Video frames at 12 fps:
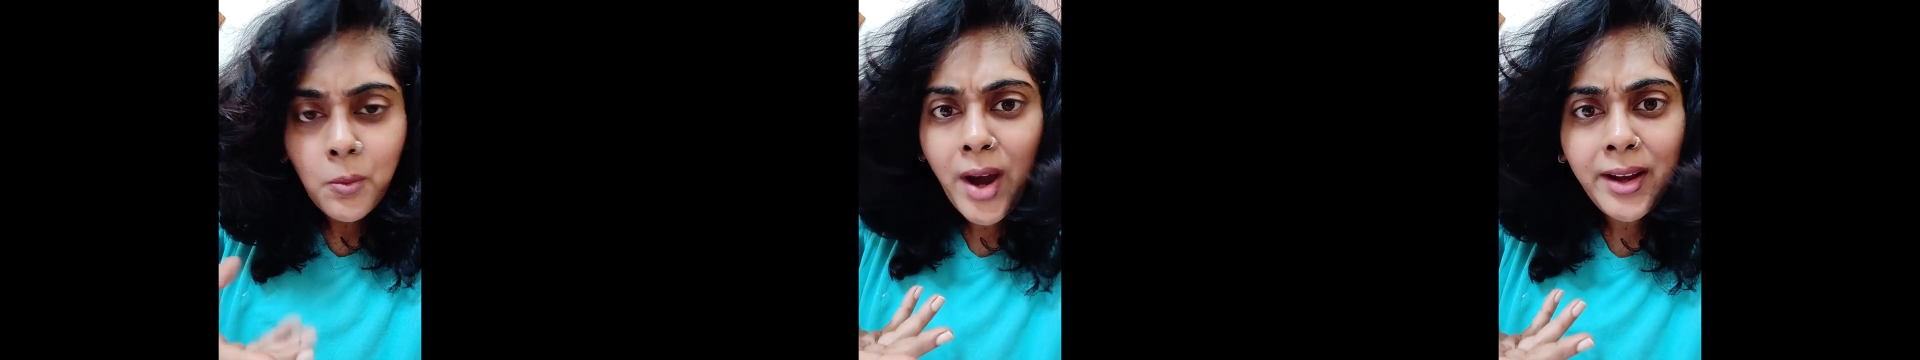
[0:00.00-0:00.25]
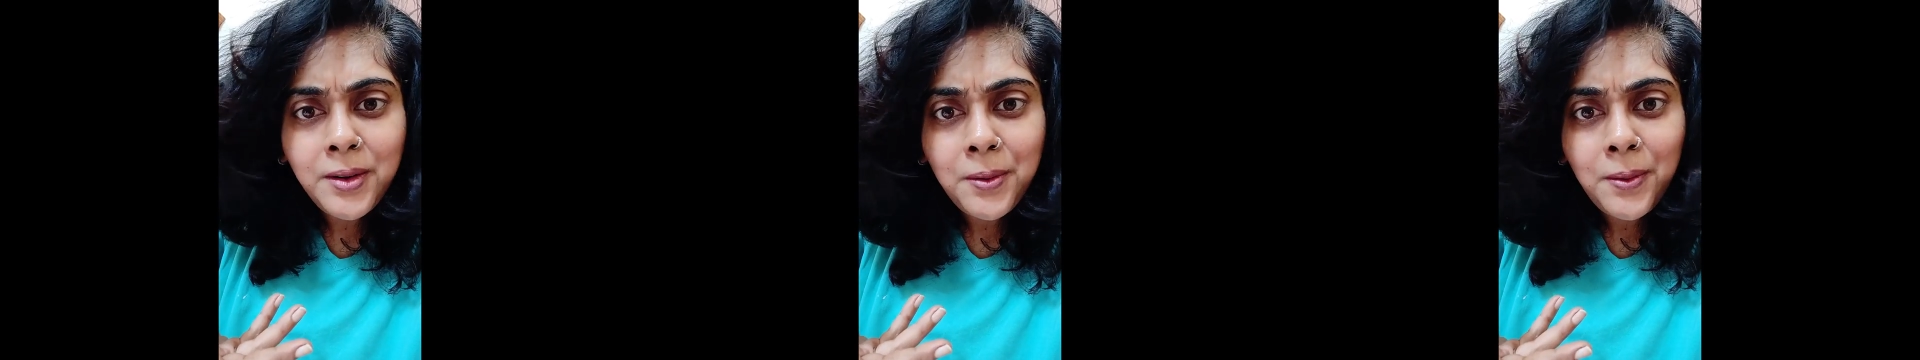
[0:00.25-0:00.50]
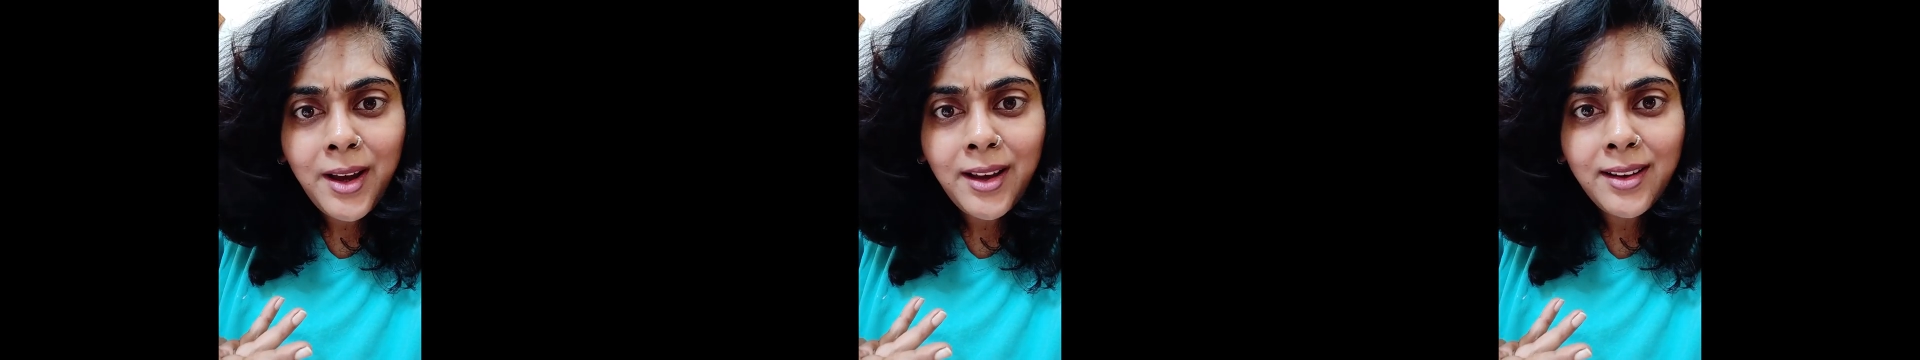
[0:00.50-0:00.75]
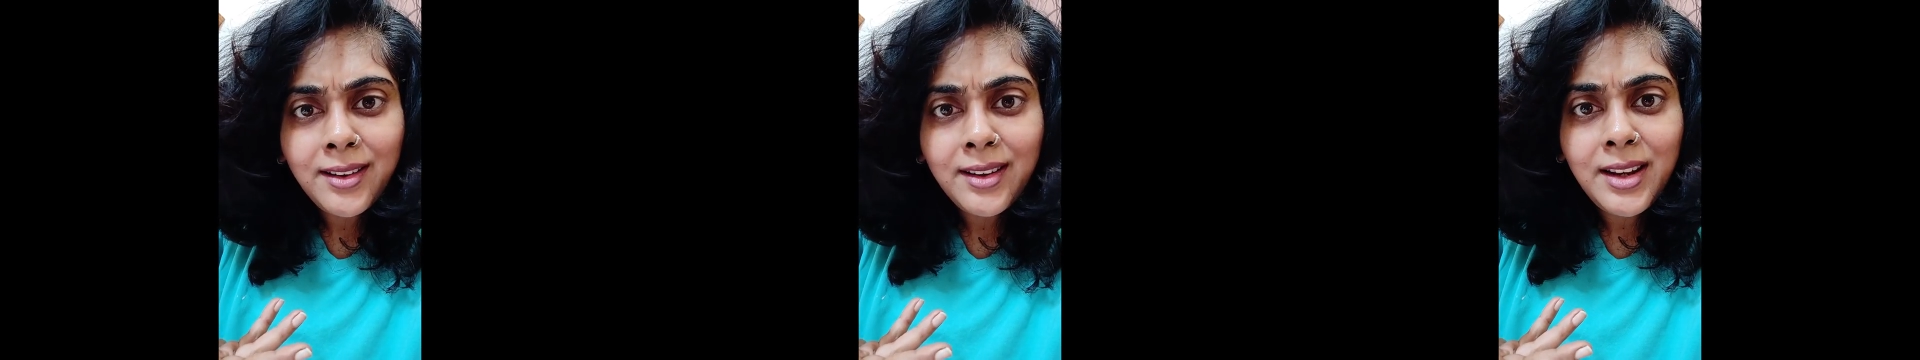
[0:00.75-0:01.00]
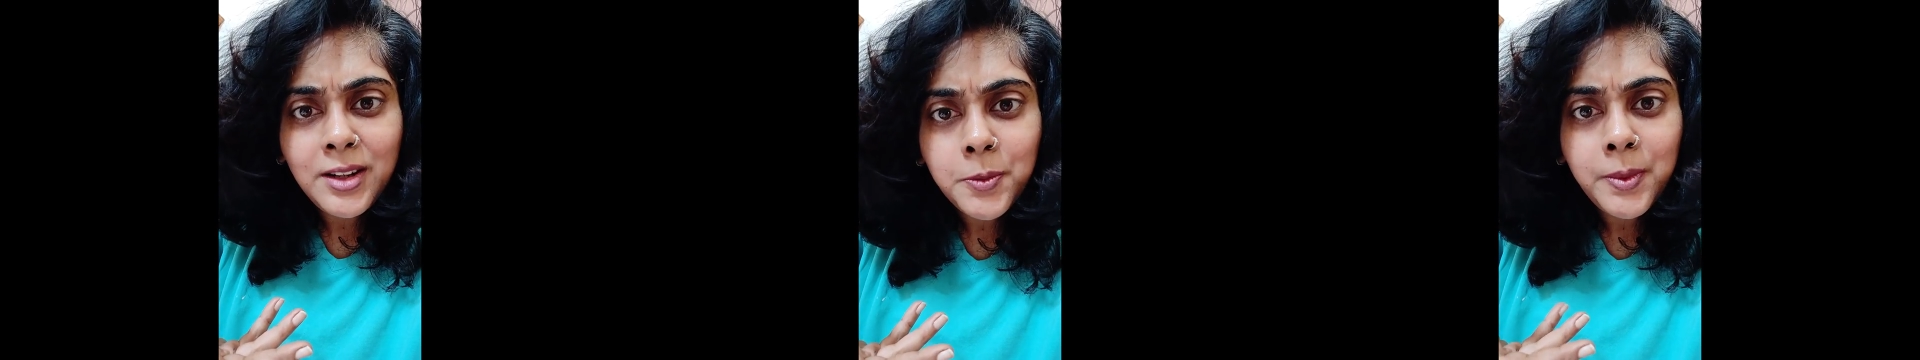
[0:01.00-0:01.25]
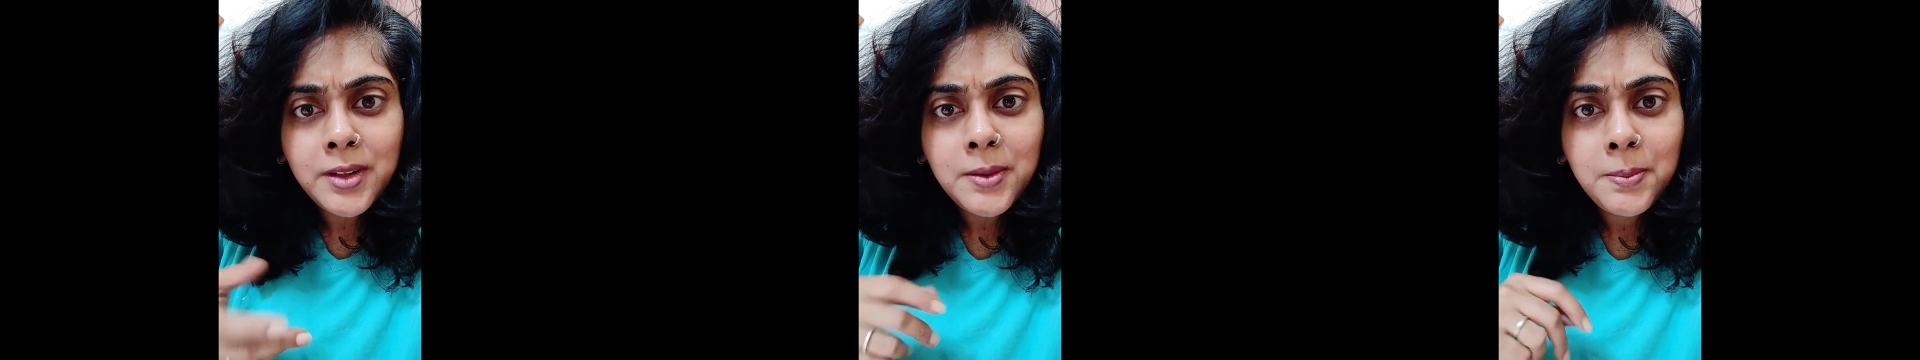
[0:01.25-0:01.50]
Why do I need
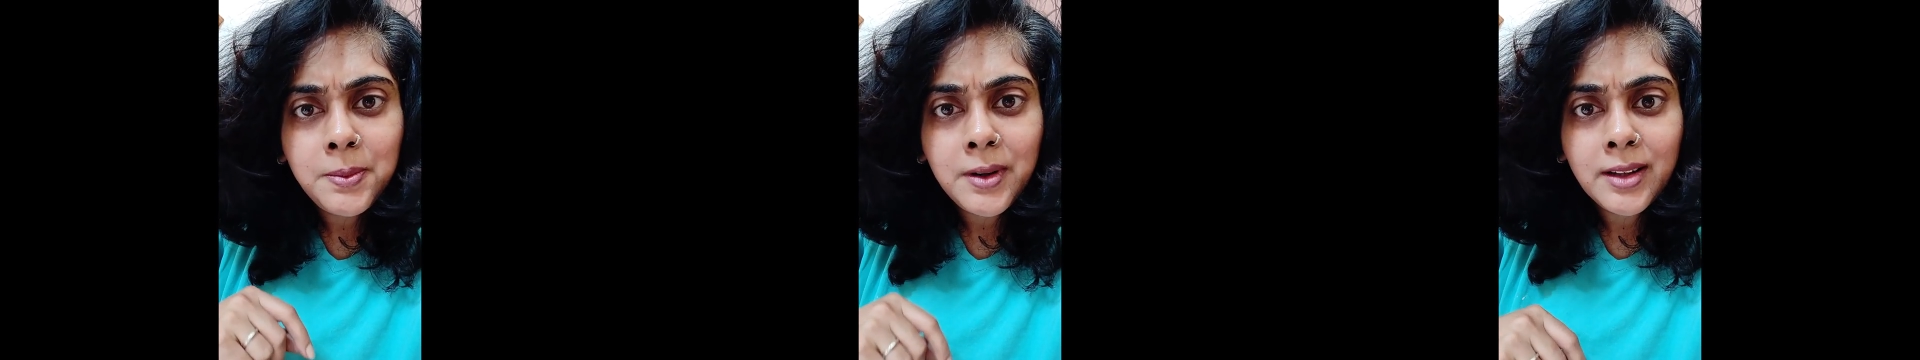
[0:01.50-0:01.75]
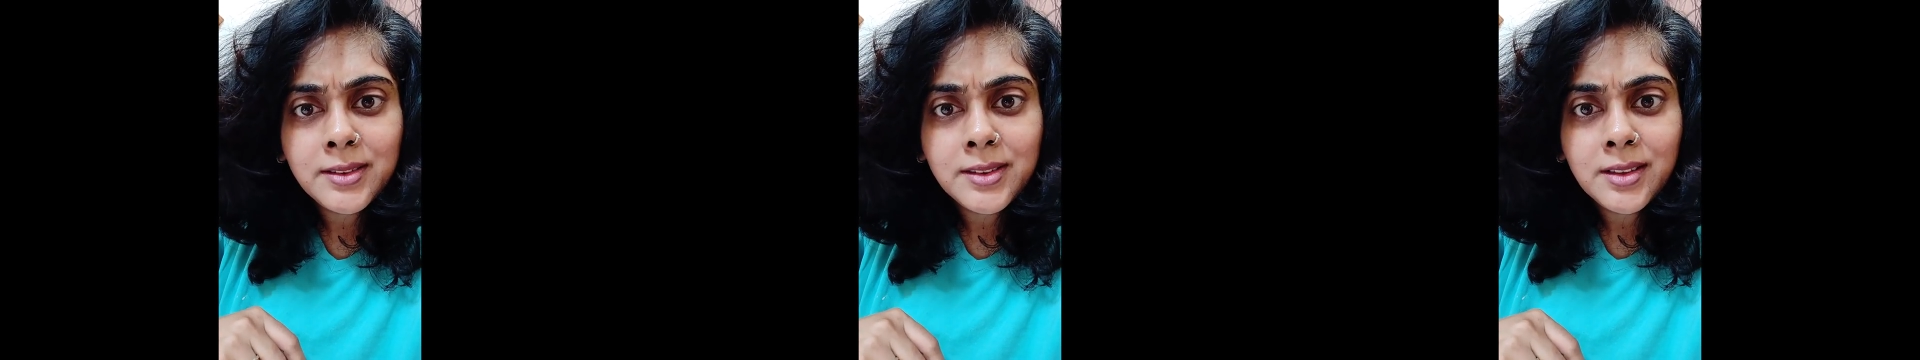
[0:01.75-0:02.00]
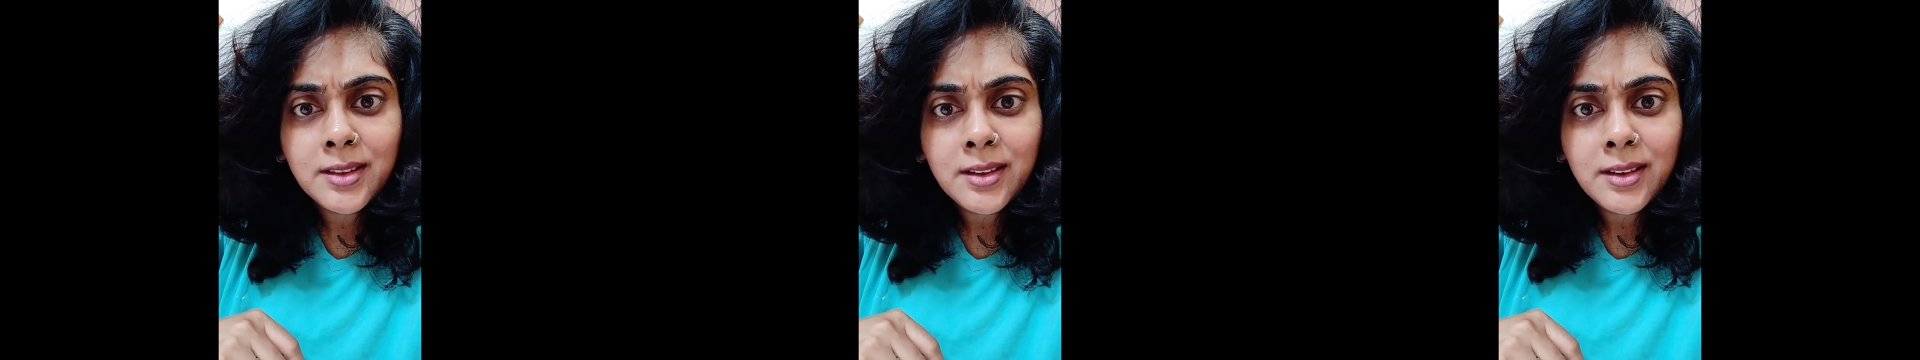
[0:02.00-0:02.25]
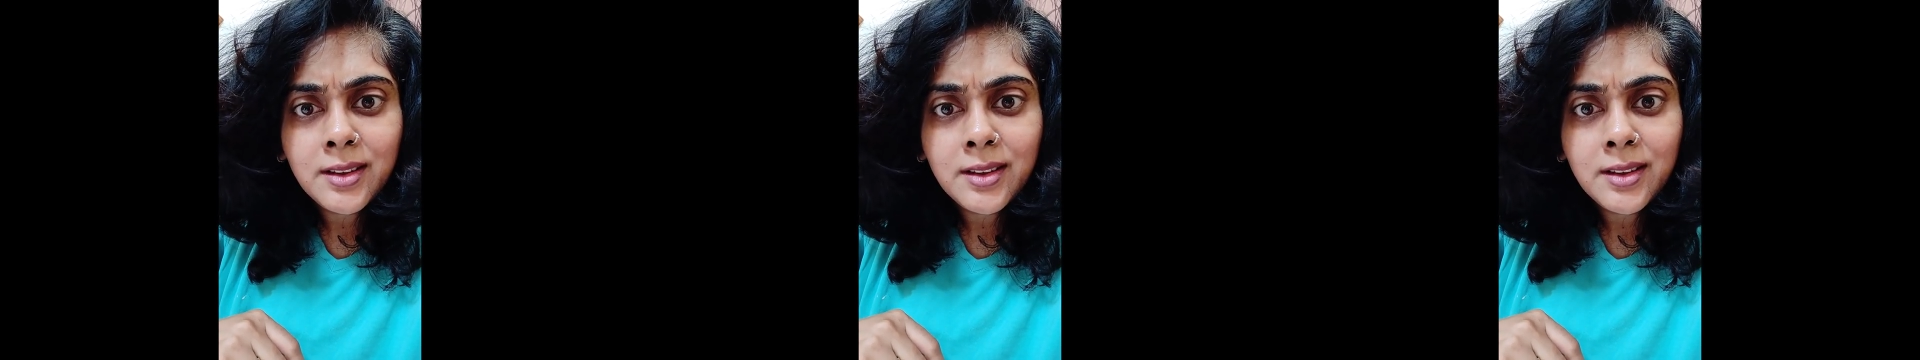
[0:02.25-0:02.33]
to be depressed?